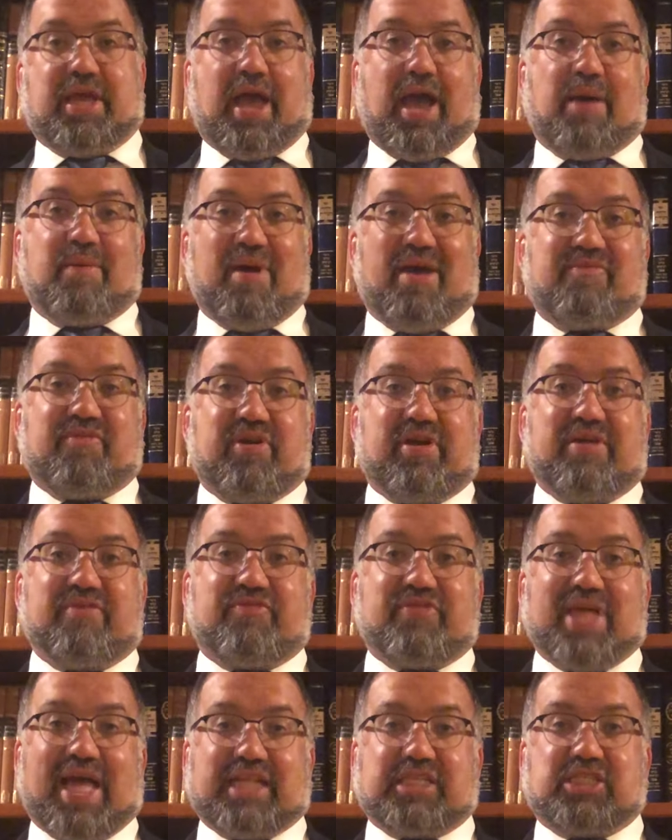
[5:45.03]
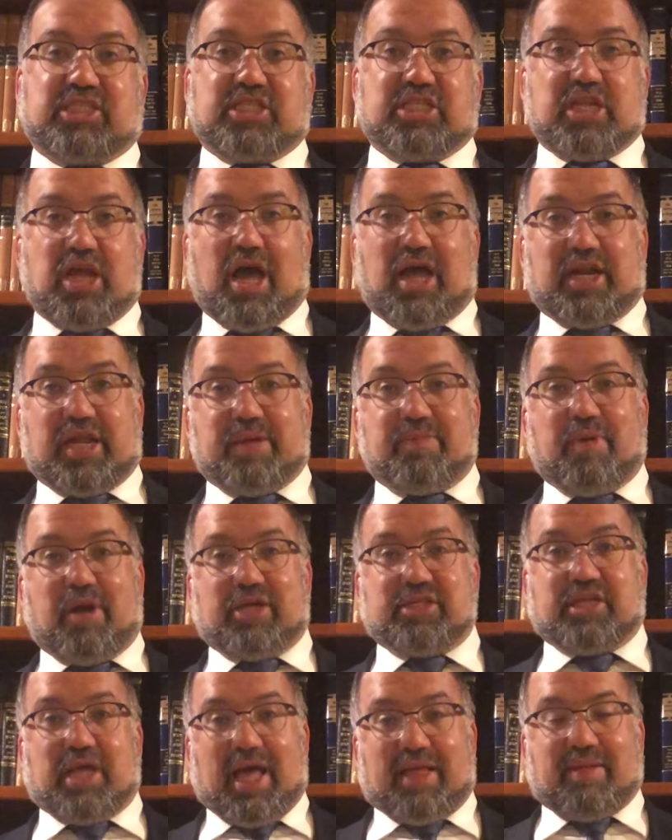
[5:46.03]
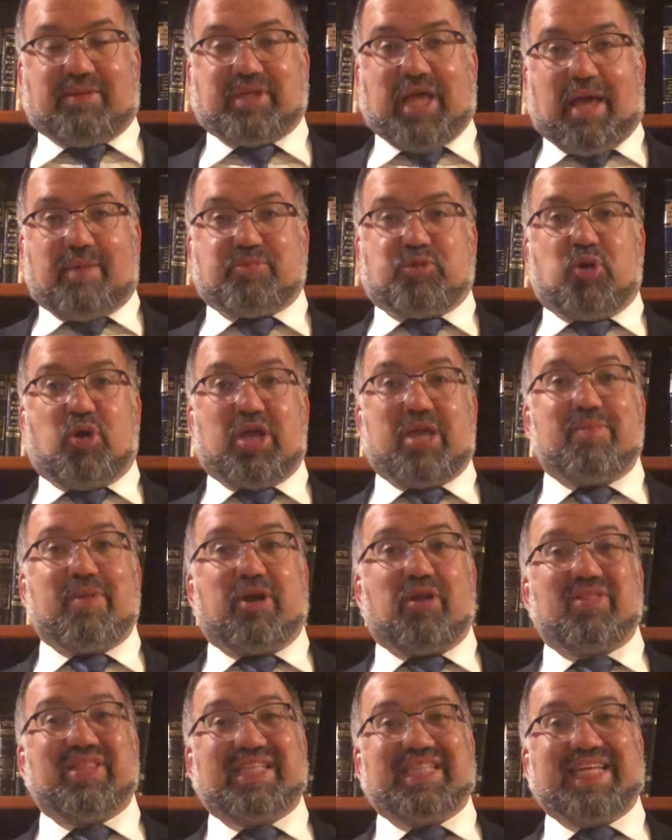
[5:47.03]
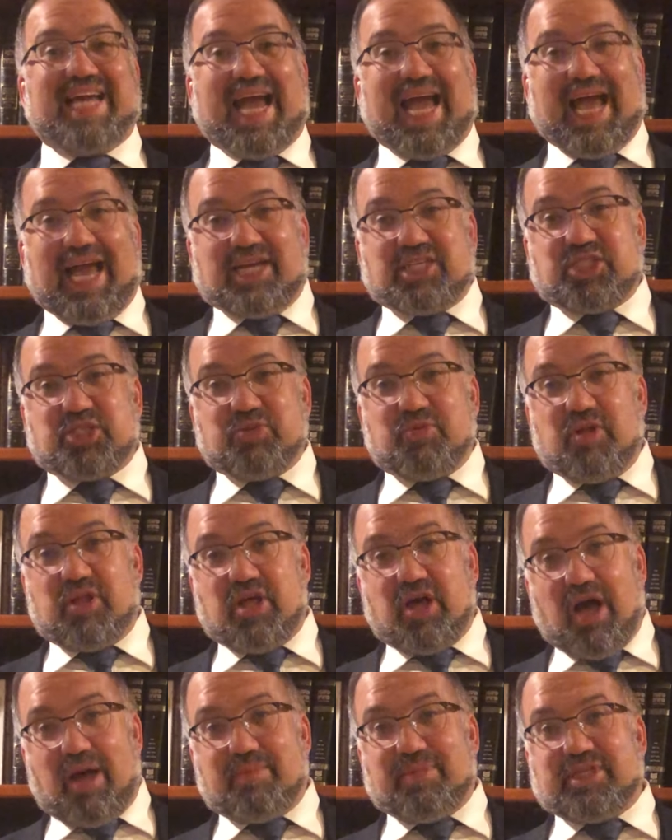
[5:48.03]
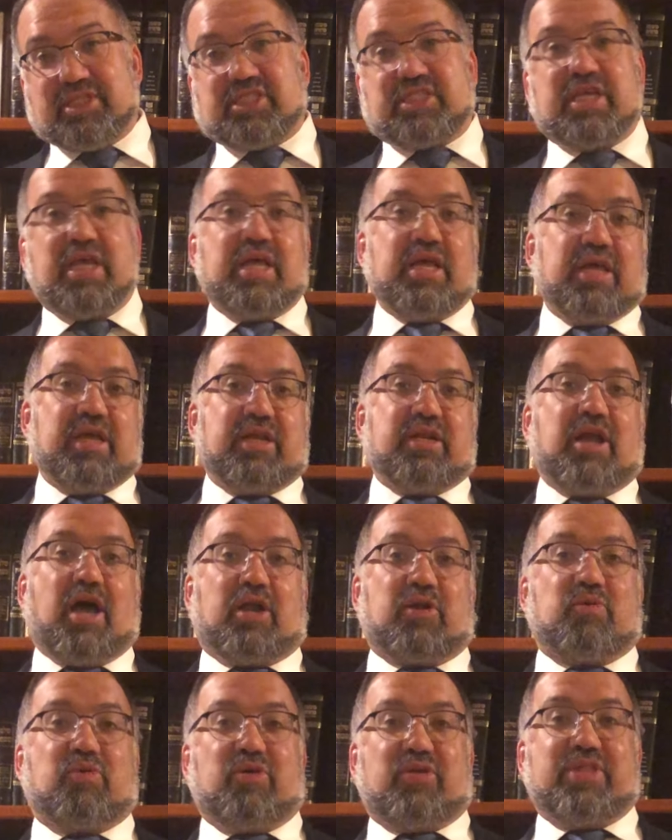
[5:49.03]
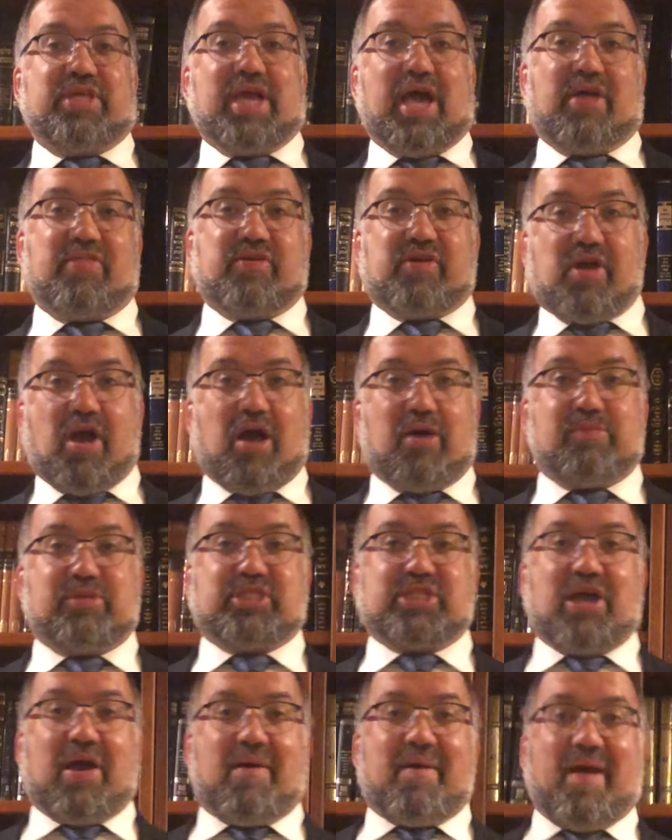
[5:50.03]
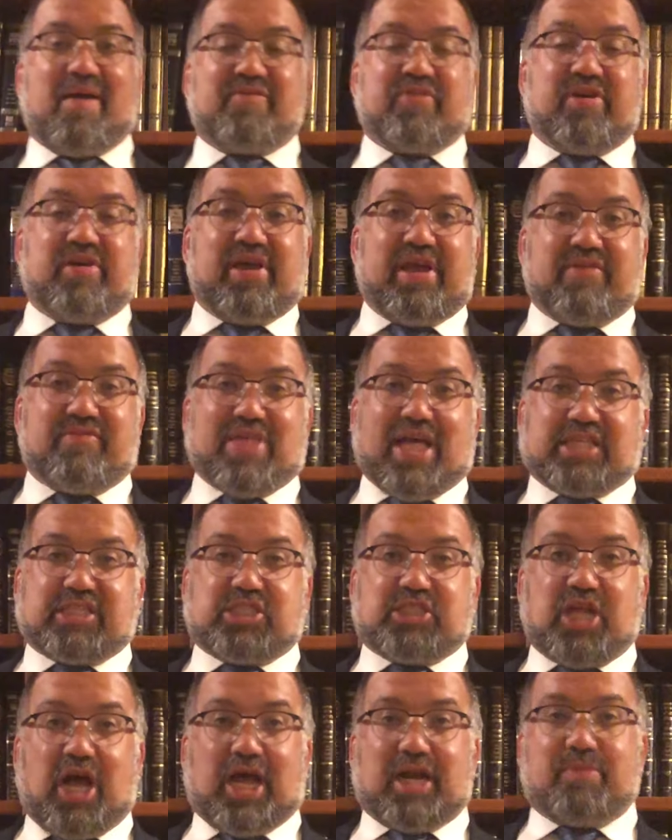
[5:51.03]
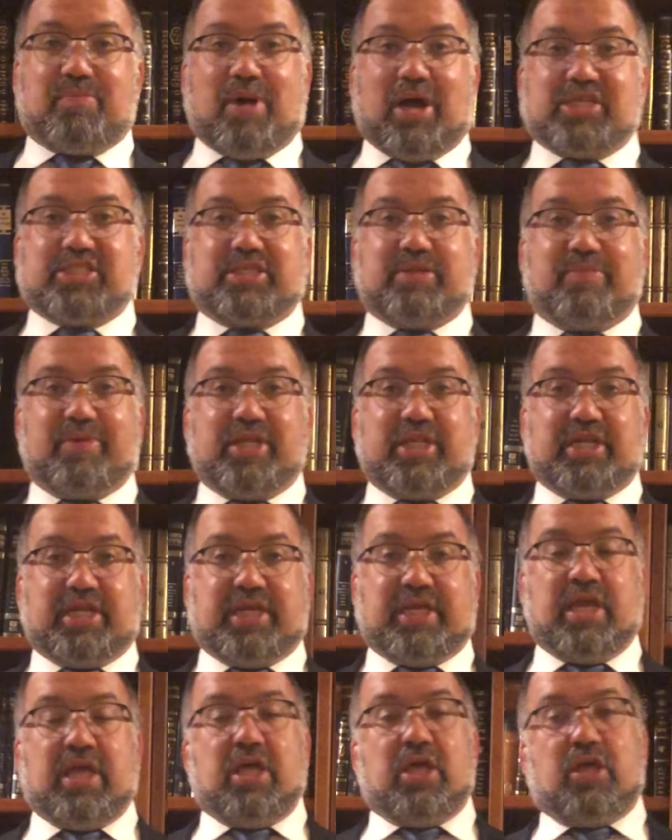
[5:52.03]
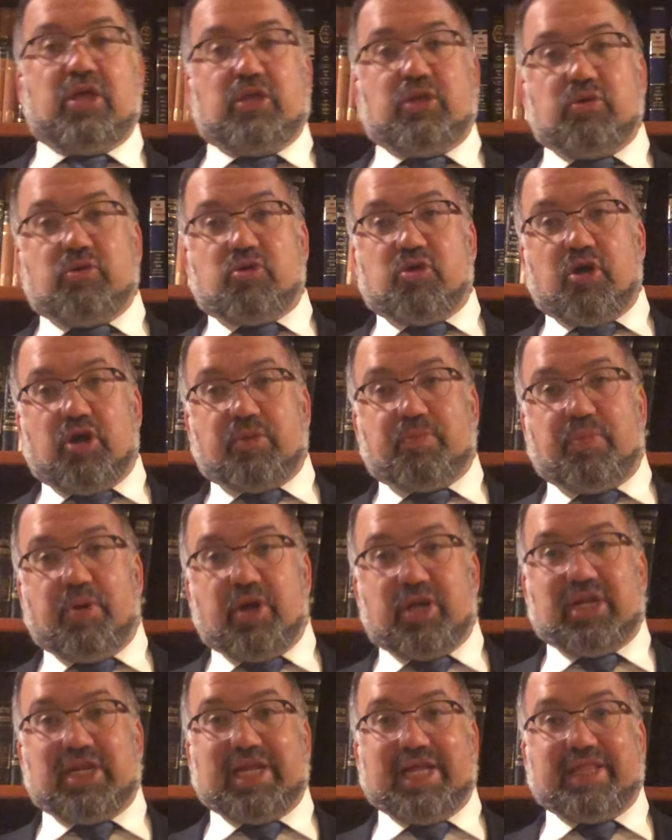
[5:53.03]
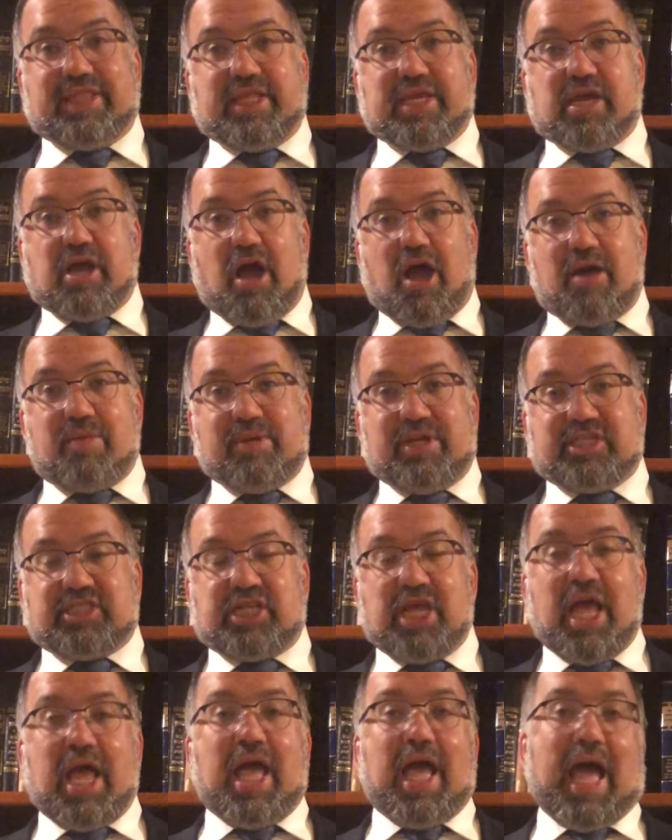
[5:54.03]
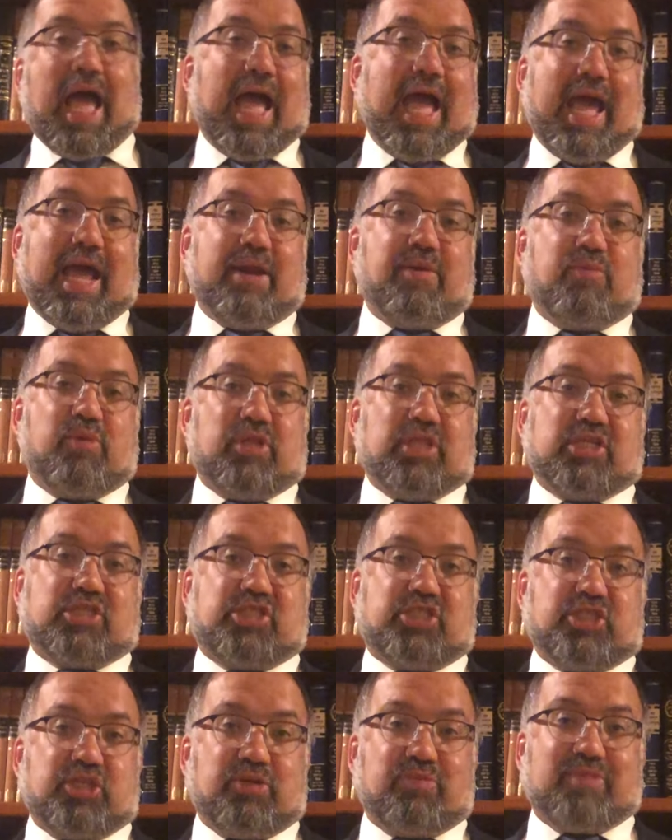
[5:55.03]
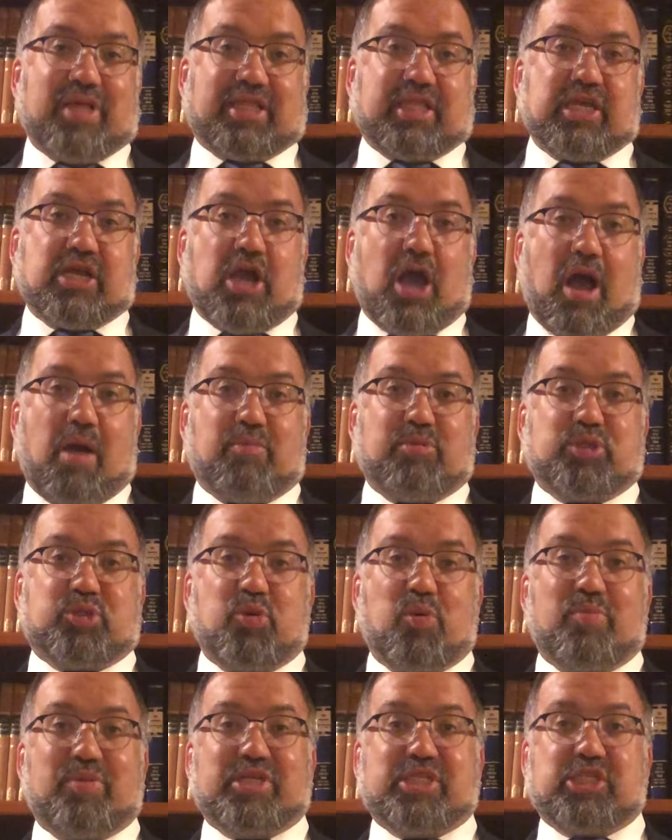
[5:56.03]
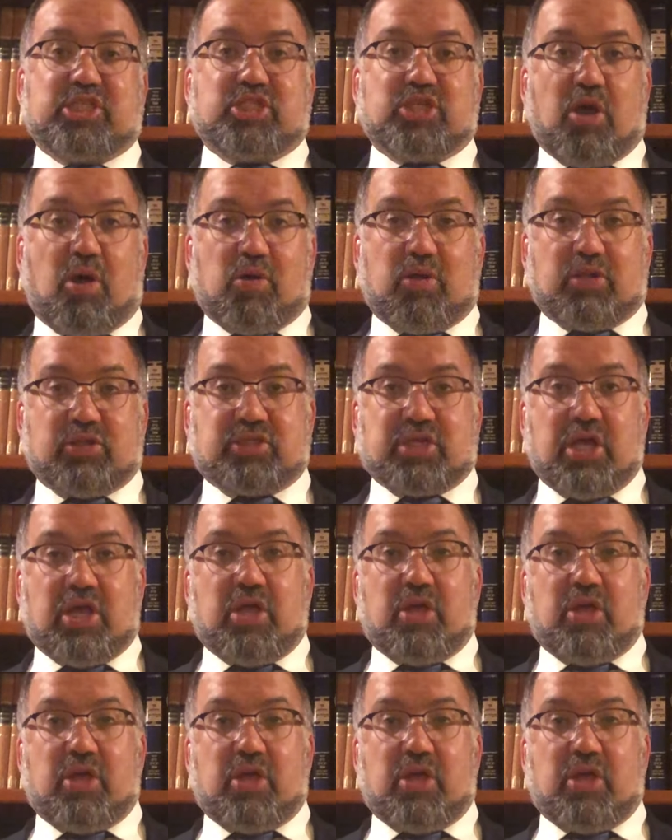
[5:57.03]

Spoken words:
However, if that's not a I'm talking about only the actual chametz, not all the other garbage. However, if that's not a possibility, you could put it in the garbage, and we'll assume that the garbage will be sold